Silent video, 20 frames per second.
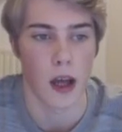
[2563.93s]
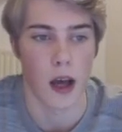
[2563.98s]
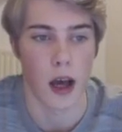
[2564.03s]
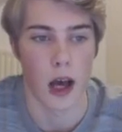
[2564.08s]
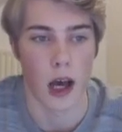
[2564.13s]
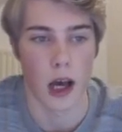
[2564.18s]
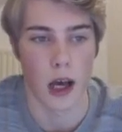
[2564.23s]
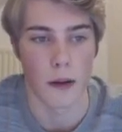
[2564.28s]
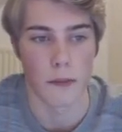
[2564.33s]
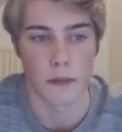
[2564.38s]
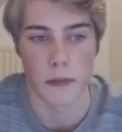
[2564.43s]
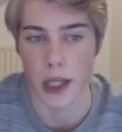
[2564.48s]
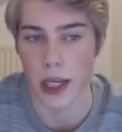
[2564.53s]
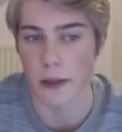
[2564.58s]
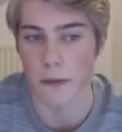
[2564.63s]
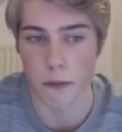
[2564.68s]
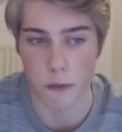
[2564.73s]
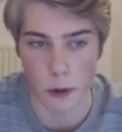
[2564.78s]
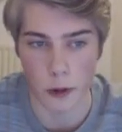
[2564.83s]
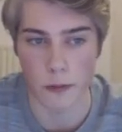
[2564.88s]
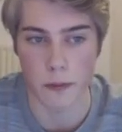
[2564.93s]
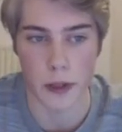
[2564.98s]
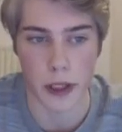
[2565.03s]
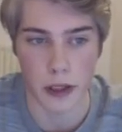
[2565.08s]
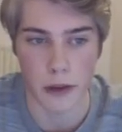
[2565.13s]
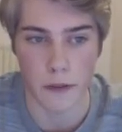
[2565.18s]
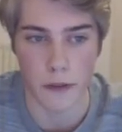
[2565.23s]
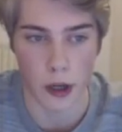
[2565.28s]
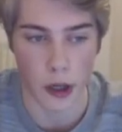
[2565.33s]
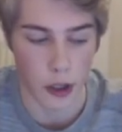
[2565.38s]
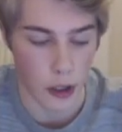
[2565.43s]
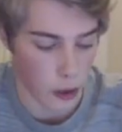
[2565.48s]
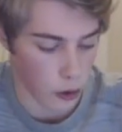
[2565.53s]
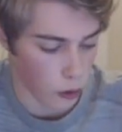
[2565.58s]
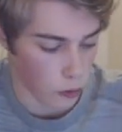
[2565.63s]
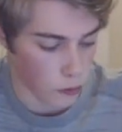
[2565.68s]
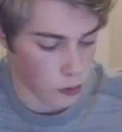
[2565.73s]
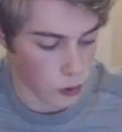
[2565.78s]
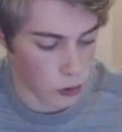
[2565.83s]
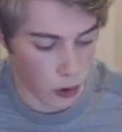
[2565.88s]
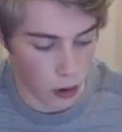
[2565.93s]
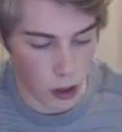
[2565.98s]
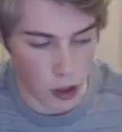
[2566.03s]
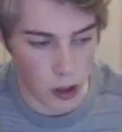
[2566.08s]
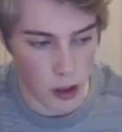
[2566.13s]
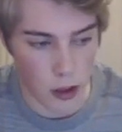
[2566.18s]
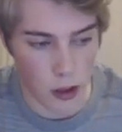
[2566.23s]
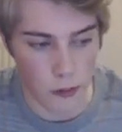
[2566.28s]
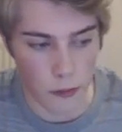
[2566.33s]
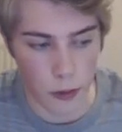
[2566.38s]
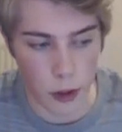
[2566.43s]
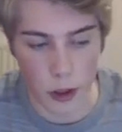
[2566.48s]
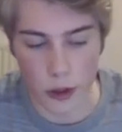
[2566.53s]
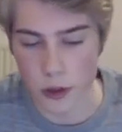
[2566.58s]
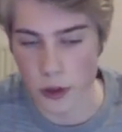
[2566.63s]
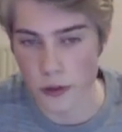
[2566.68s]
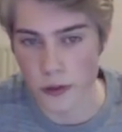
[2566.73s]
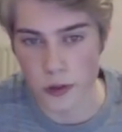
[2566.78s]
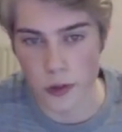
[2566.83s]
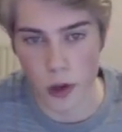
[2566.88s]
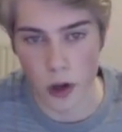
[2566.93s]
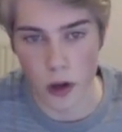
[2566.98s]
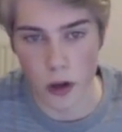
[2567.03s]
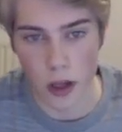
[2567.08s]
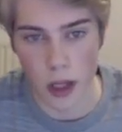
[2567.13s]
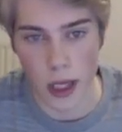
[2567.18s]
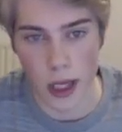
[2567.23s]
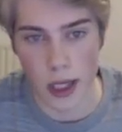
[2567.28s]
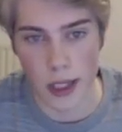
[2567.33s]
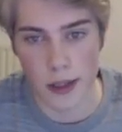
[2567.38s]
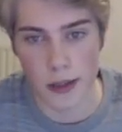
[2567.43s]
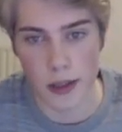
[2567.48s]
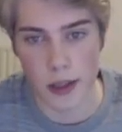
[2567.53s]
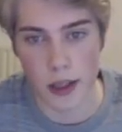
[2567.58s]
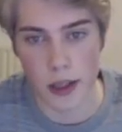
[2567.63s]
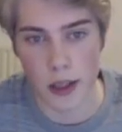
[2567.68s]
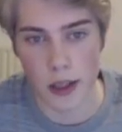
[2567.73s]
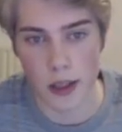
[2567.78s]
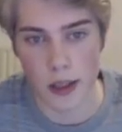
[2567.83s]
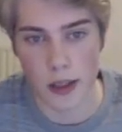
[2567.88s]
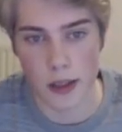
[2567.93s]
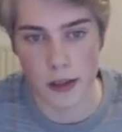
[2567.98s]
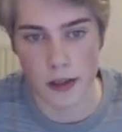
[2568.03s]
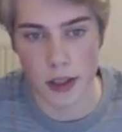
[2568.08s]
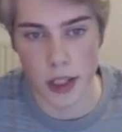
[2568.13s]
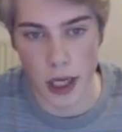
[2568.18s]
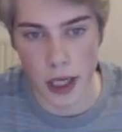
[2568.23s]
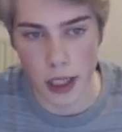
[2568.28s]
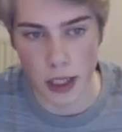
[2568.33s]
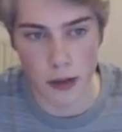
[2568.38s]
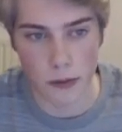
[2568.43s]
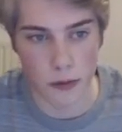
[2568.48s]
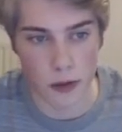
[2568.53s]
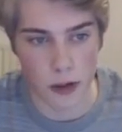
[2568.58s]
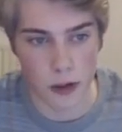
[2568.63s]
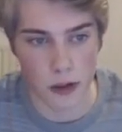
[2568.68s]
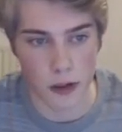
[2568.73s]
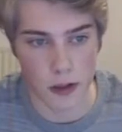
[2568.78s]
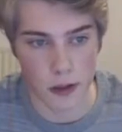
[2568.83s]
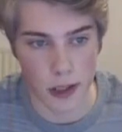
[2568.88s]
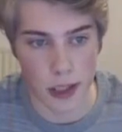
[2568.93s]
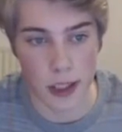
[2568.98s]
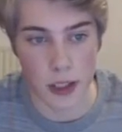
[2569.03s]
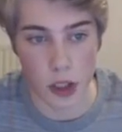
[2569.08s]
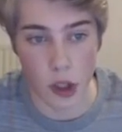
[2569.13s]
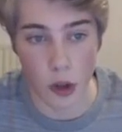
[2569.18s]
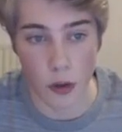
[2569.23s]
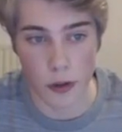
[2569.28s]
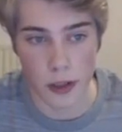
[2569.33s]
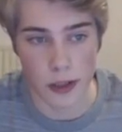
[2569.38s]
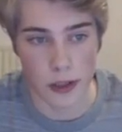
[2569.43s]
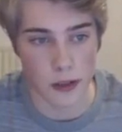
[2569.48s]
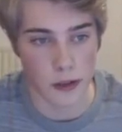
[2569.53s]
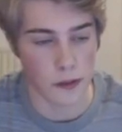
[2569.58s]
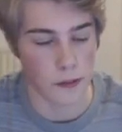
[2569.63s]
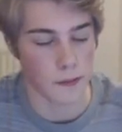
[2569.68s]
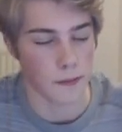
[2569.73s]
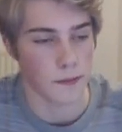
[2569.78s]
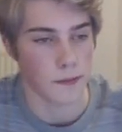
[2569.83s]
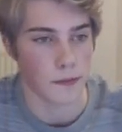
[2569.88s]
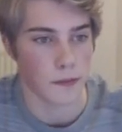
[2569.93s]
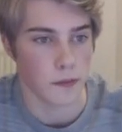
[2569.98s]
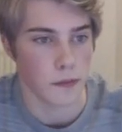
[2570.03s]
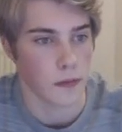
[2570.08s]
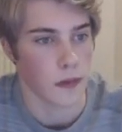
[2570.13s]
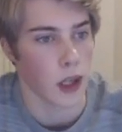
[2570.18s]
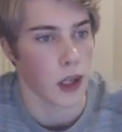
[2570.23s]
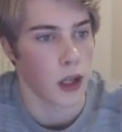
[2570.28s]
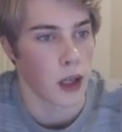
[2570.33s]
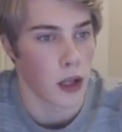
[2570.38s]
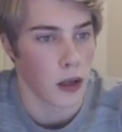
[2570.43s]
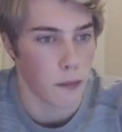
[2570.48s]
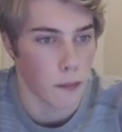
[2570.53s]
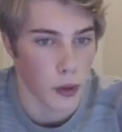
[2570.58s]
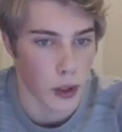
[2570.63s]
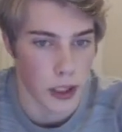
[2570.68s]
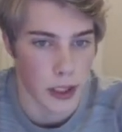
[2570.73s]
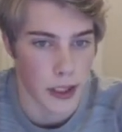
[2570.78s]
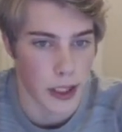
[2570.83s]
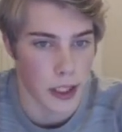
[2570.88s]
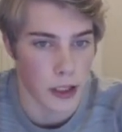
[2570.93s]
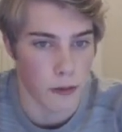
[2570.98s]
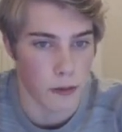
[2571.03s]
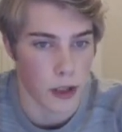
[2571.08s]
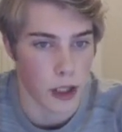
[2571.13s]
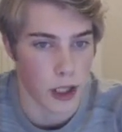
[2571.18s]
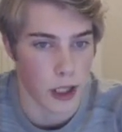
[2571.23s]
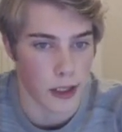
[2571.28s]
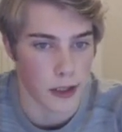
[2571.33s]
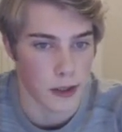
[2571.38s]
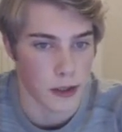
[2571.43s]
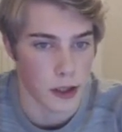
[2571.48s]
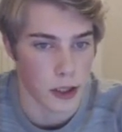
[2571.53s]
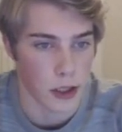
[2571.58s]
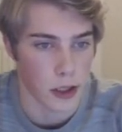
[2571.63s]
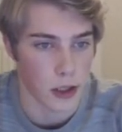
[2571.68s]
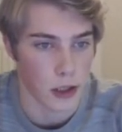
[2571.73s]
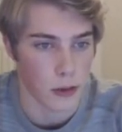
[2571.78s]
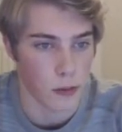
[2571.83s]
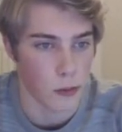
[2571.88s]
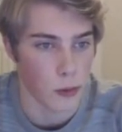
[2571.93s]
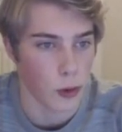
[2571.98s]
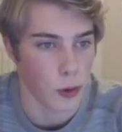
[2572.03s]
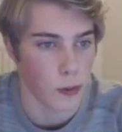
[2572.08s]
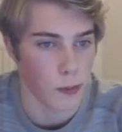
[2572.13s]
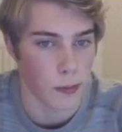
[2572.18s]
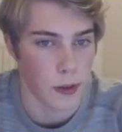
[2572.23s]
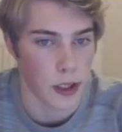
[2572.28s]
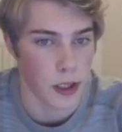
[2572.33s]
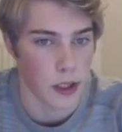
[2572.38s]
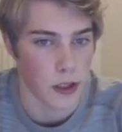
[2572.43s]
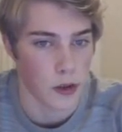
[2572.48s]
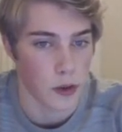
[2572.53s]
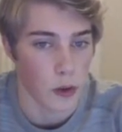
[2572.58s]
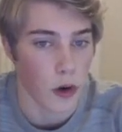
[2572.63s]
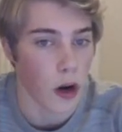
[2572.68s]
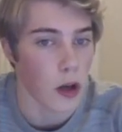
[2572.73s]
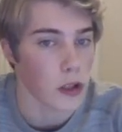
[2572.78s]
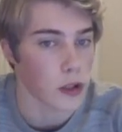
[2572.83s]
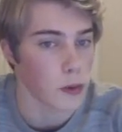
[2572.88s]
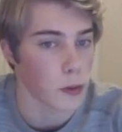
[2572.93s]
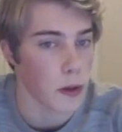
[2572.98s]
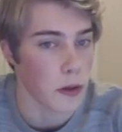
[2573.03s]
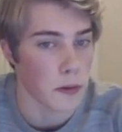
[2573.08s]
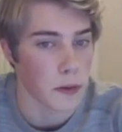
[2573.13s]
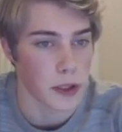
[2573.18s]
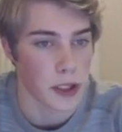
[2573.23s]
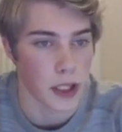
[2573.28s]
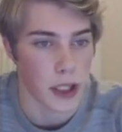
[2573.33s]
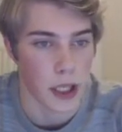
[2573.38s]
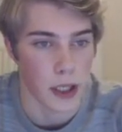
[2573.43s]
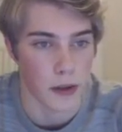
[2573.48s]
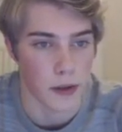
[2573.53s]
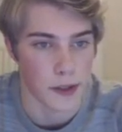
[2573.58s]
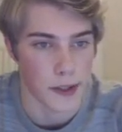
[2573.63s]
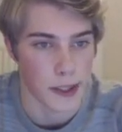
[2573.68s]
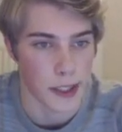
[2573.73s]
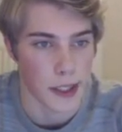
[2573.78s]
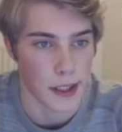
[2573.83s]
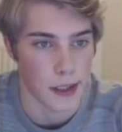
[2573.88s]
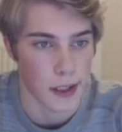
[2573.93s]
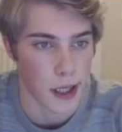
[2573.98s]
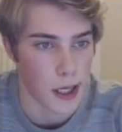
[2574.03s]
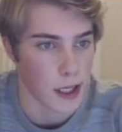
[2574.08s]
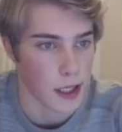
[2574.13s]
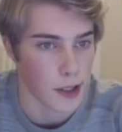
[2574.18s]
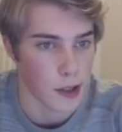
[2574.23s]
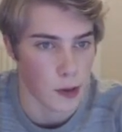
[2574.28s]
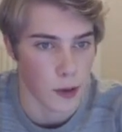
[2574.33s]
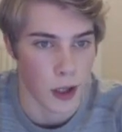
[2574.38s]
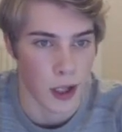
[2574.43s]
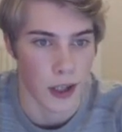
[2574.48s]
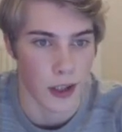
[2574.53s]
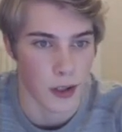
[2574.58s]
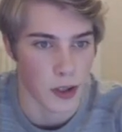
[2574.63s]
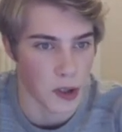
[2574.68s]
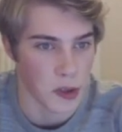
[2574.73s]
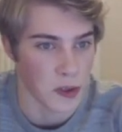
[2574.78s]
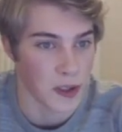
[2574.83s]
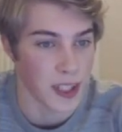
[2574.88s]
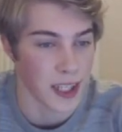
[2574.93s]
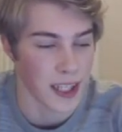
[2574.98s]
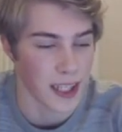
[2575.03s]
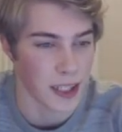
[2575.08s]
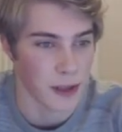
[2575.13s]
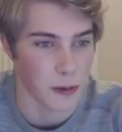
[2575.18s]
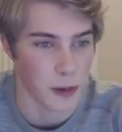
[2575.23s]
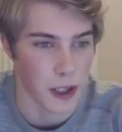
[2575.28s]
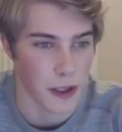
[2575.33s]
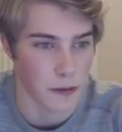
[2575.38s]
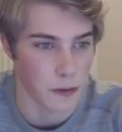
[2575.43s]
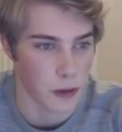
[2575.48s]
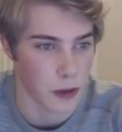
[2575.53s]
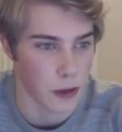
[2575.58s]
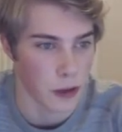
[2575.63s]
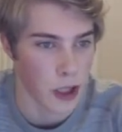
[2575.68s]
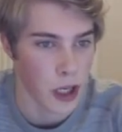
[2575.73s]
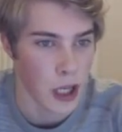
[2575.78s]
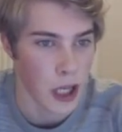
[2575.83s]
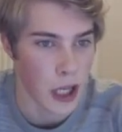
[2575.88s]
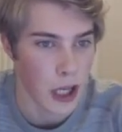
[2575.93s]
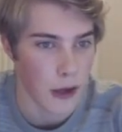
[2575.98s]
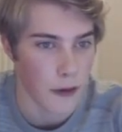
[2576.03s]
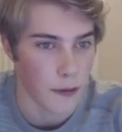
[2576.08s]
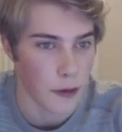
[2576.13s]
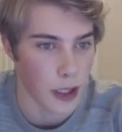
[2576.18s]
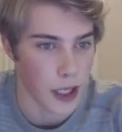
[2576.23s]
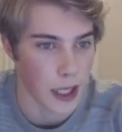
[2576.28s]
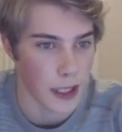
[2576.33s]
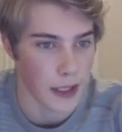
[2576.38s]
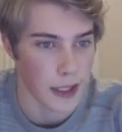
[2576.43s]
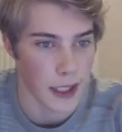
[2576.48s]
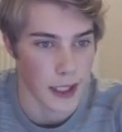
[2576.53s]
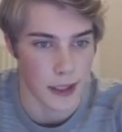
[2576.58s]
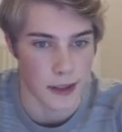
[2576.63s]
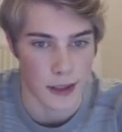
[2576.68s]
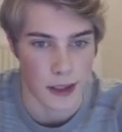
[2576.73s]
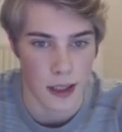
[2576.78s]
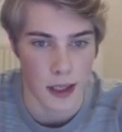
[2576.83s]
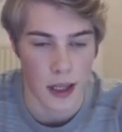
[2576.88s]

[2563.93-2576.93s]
Um, that would be very known draw, uh, well-known draw, and uh, Shankland did know it, but he didn't realize it would be a draw as well with the king on c8, and I don't don't think he will ever forget that.